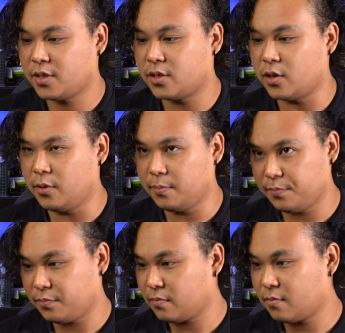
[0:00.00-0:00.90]
So,
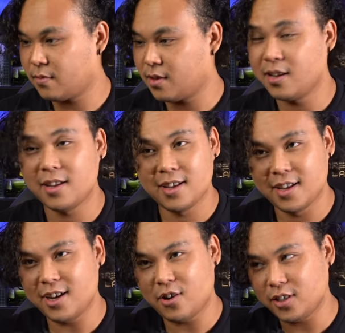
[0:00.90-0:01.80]

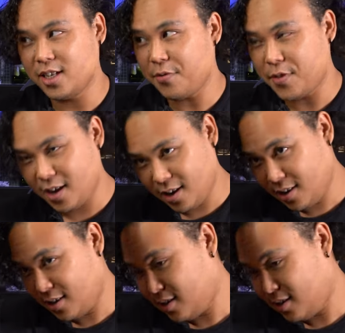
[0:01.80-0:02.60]
here goes nothing.